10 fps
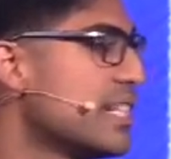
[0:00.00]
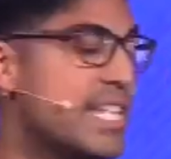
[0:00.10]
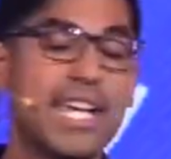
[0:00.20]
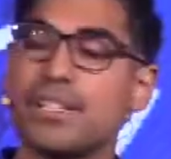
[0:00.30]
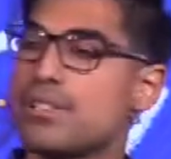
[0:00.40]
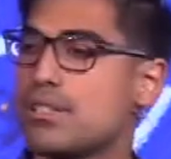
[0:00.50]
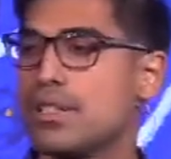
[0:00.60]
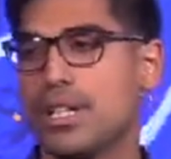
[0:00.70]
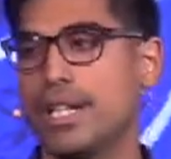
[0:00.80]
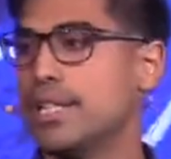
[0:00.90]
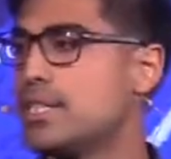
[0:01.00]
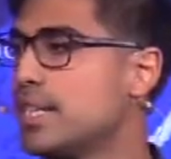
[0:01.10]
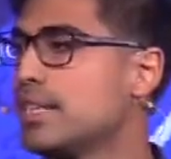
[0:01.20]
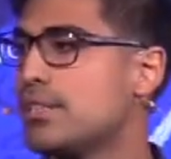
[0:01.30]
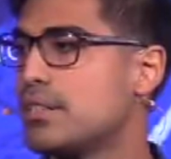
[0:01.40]
It takes and it
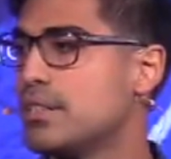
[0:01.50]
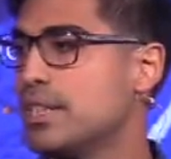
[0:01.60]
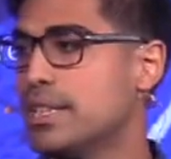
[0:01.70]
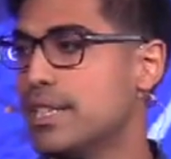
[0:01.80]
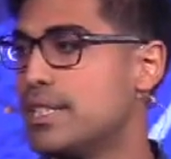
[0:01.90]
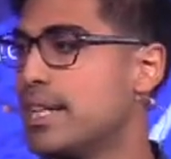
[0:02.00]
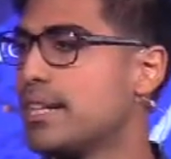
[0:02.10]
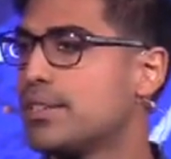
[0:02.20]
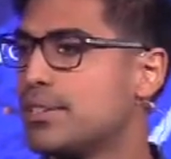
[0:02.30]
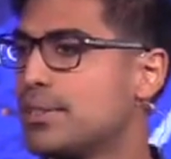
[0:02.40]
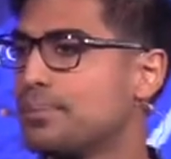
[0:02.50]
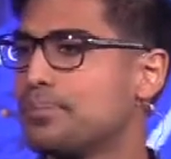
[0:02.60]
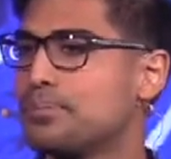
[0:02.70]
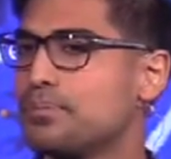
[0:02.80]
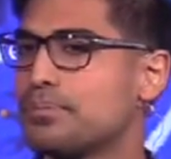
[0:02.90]
takes and it takes.
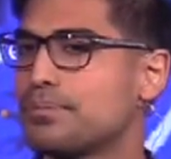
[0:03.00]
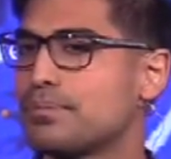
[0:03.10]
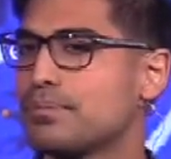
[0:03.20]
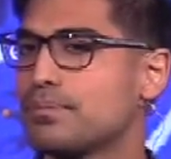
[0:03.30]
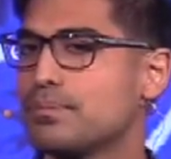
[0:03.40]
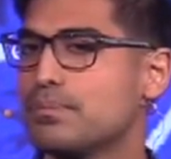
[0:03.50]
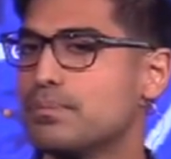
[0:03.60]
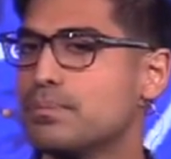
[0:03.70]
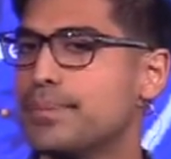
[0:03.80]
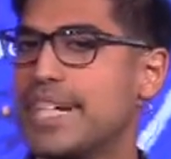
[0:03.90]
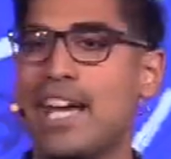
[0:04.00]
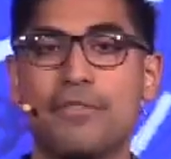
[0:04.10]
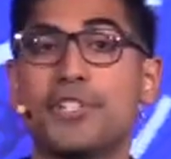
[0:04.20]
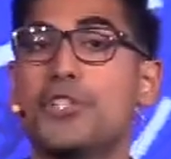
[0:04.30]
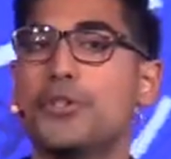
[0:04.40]
But
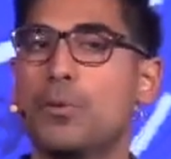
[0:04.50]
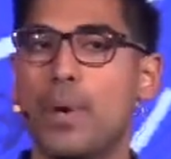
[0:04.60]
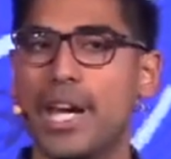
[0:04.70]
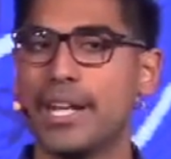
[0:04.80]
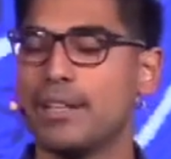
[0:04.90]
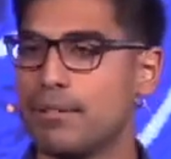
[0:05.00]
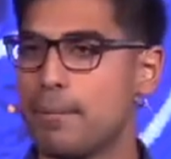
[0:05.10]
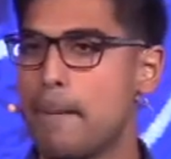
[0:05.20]
I have a new way.